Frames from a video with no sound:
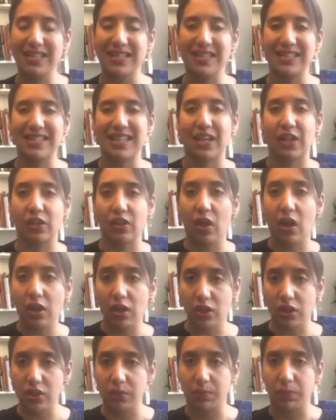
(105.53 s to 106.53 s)
It's gonna take
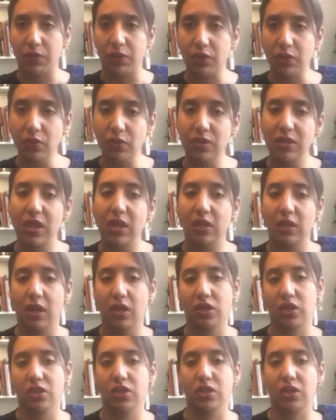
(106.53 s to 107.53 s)
longer to produce and
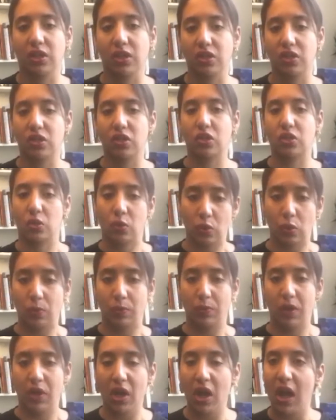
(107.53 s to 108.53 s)
longer to consume.